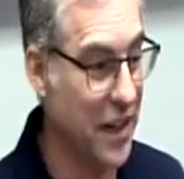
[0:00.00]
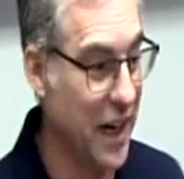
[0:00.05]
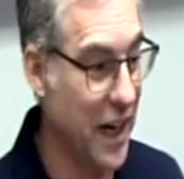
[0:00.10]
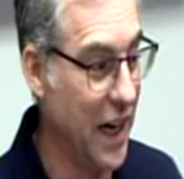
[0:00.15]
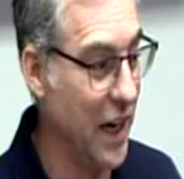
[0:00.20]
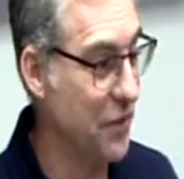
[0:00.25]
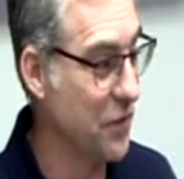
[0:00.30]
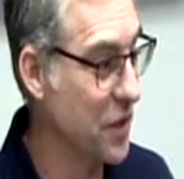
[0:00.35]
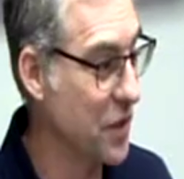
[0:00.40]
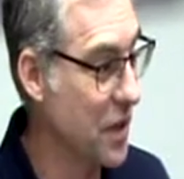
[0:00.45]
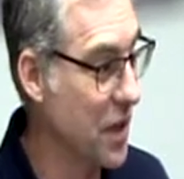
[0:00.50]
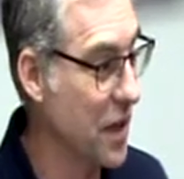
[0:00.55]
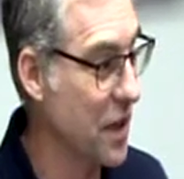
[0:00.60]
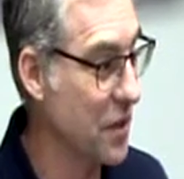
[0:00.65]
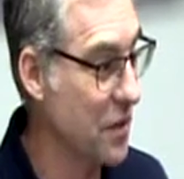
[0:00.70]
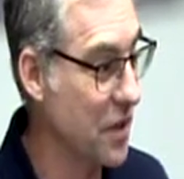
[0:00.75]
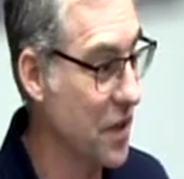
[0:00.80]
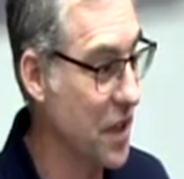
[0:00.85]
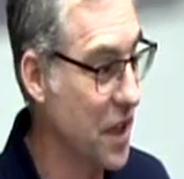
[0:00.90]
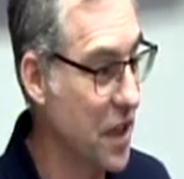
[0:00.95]
half the
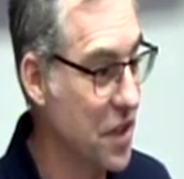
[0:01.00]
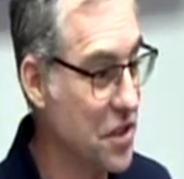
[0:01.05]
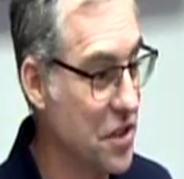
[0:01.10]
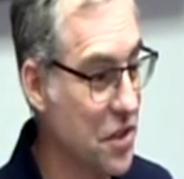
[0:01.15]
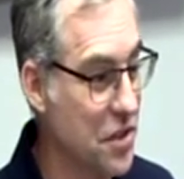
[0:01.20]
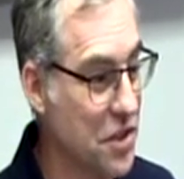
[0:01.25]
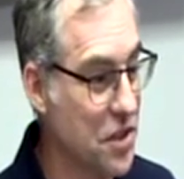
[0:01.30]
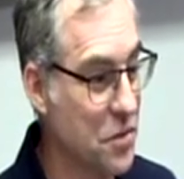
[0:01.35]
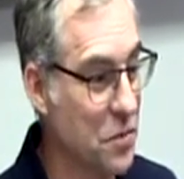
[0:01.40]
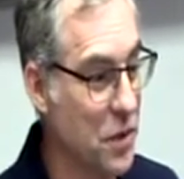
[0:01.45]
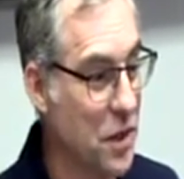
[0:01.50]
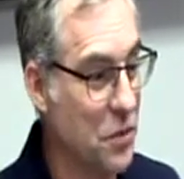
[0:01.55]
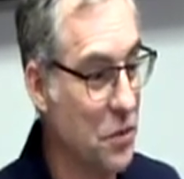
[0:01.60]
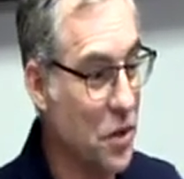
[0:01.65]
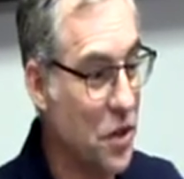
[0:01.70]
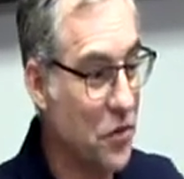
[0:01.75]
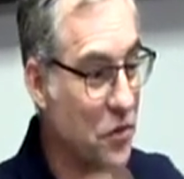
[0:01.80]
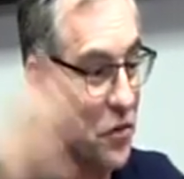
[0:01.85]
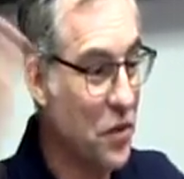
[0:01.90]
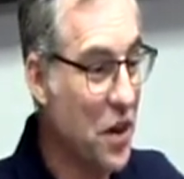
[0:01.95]
congregation just went,
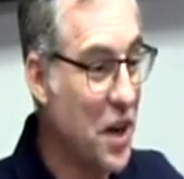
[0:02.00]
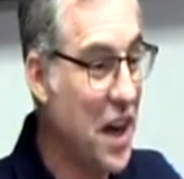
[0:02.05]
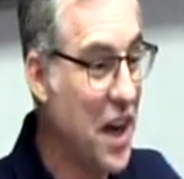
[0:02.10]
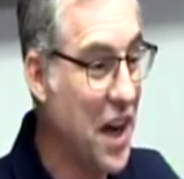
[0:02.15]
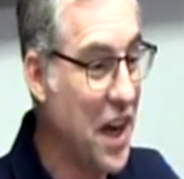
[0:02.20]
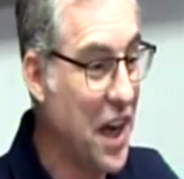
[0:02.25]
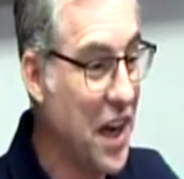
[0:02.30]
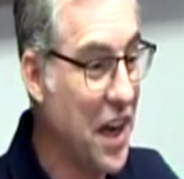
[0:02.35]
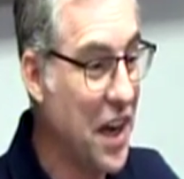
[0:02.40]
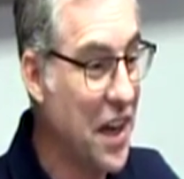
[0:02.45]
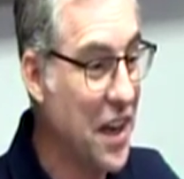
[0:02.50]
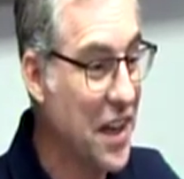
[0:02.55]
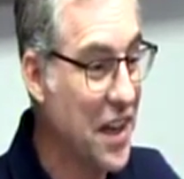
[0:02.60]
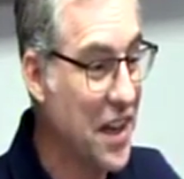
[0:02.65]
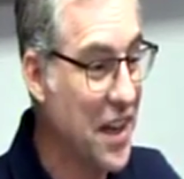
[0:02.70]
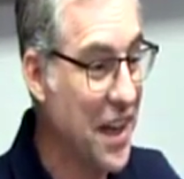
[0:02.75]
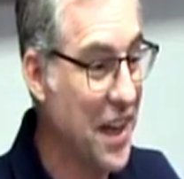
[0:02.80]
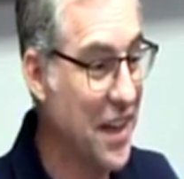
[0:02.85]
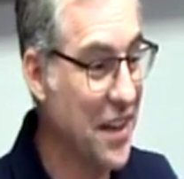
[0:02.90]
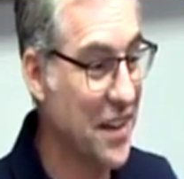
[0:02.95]
"We're free,"
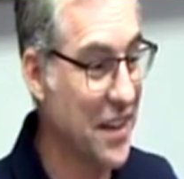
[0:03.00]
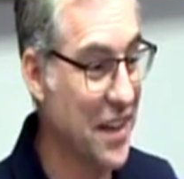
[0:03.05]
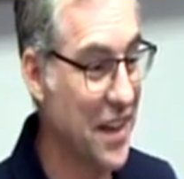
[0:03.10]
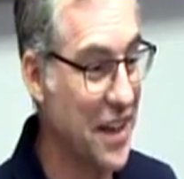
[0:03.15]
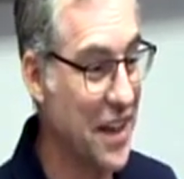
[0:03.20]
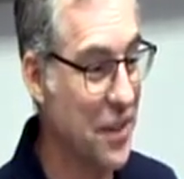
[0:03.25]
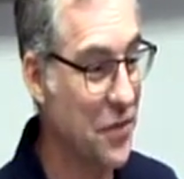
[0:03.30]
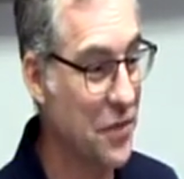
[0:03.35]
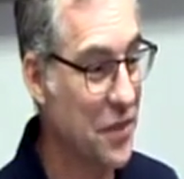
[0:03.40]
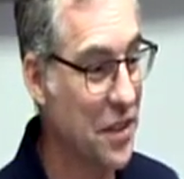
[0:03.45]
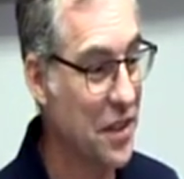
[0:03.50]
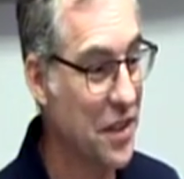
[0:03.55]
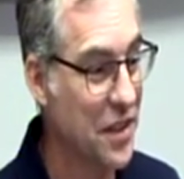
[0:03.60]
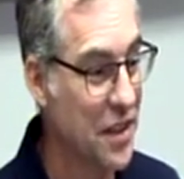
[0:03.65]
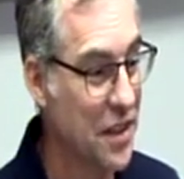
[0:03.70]
and left.